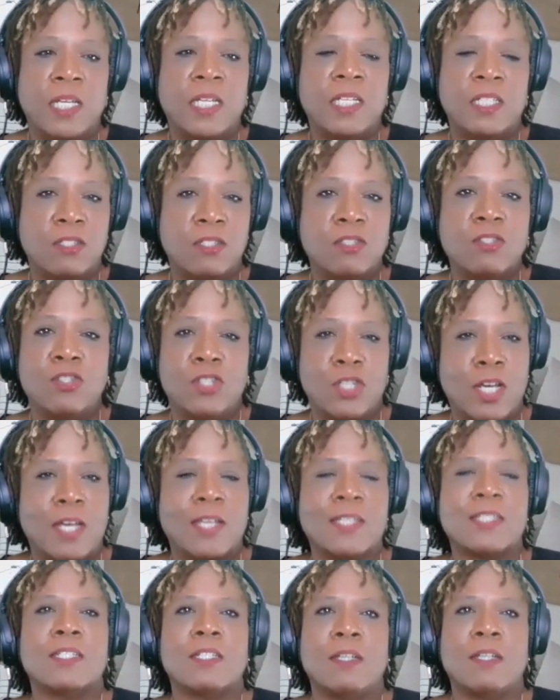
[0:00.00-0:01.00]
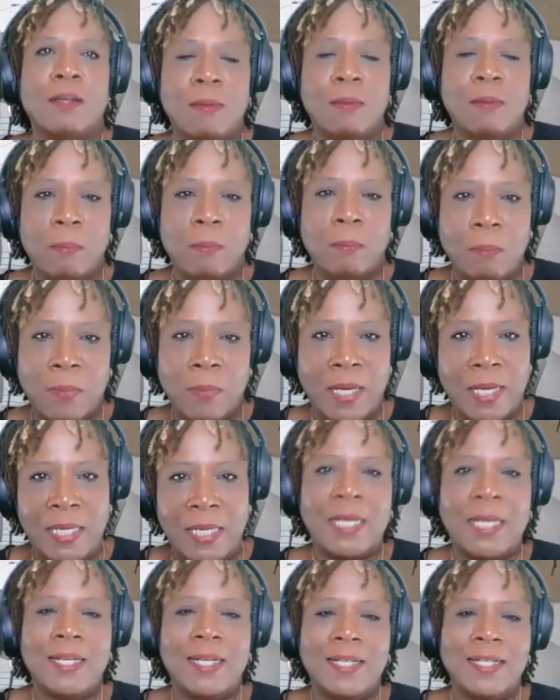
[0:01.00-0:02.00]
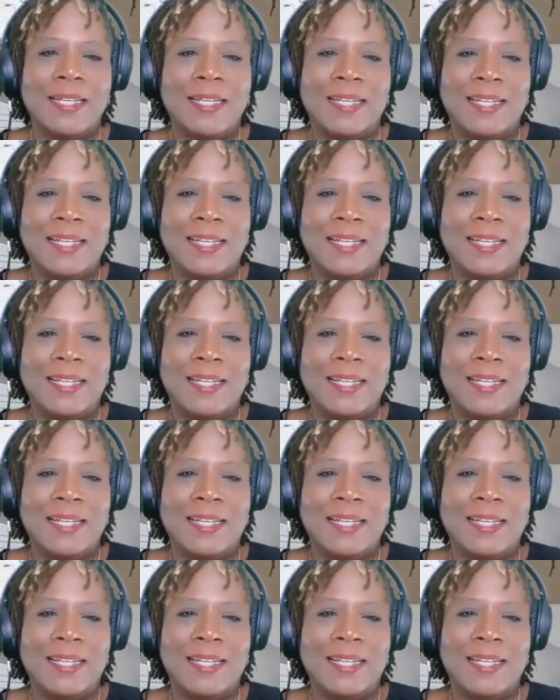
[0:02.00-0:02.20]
It is just money.